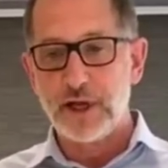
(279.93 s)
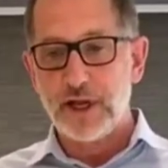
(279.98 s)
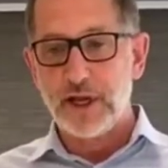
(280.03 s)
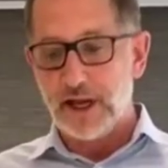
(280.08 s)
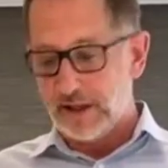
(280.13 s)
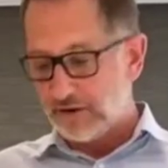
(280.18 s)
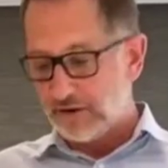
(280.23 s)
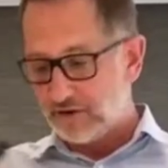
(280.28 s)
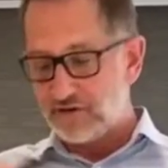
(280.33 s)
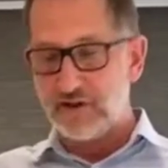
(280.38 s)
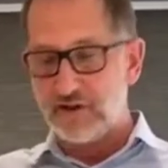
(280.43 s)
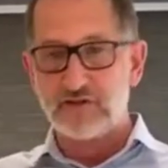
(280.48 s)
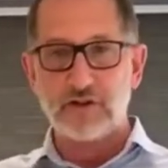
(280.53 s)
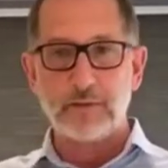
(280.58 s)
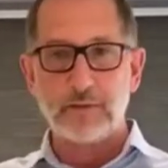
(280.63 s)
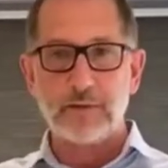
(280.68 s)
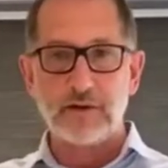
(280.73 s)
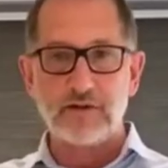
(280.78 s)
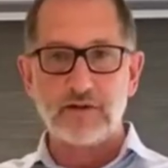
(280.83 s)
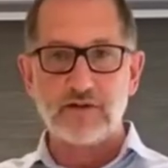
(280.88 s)
and the system
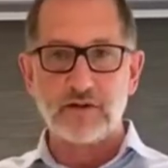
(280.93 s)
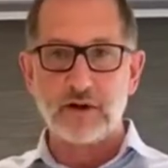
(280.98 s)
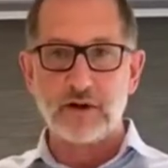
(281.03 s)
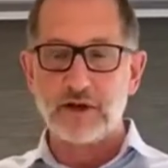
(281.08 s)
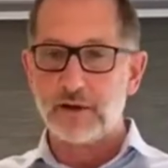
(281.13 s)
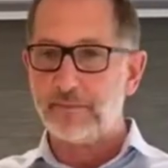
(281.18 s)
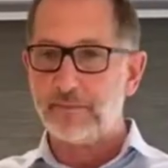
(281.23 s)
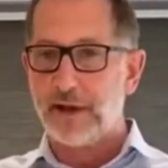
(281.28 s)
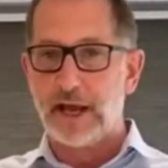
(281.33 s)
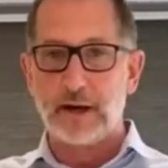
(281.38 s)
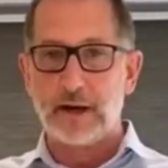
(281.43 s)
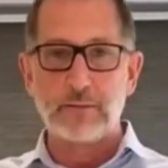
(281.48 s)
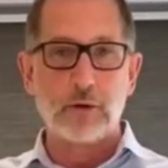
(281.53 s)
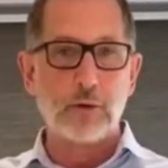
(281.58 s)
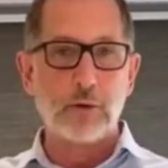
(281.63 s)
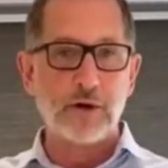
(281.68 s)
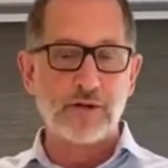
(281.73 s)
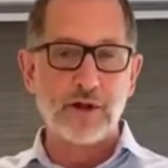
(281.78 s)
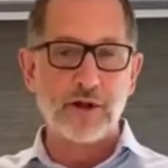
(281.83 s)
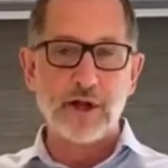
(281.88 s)
is compatible
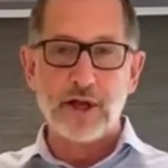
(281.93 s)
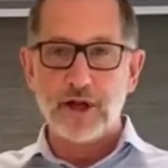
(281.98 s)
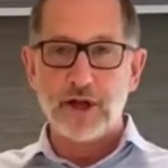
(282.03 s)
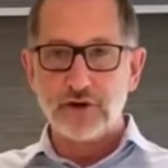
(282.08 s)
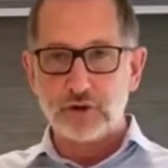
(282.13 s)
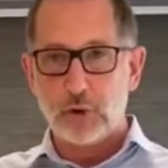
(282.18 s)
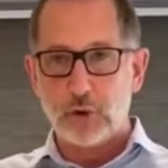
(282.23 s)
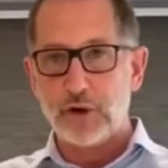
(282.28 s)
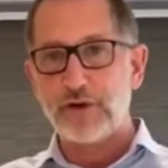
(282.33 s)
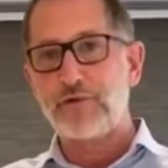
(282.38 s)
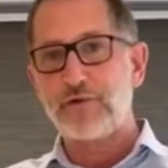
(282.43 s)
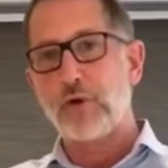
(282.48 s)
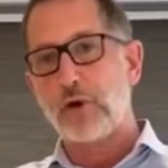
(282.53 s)
with 24,